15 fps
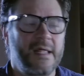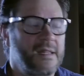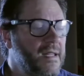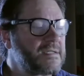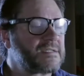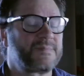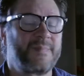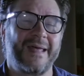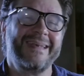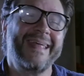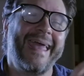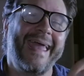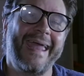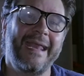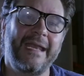Let's spend
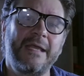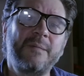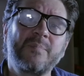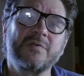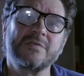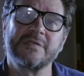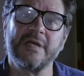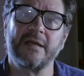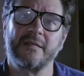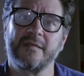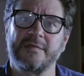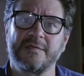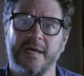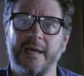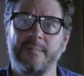80% of the
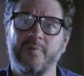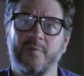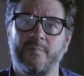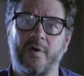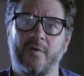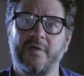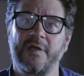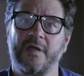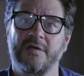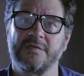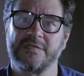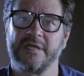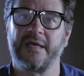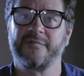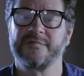time promoting
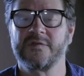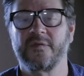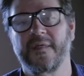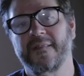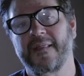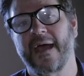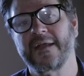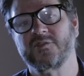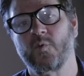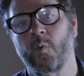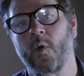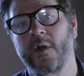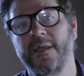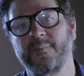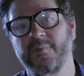ourselves so that that
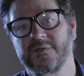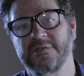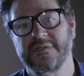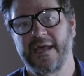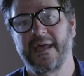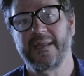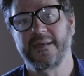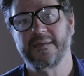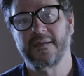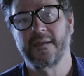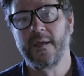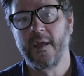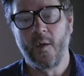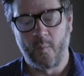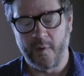20%,
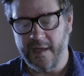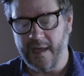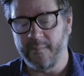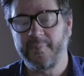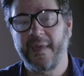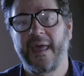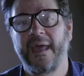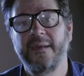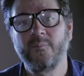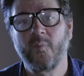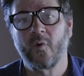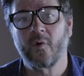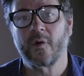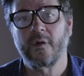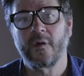we get paid
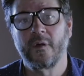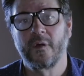more,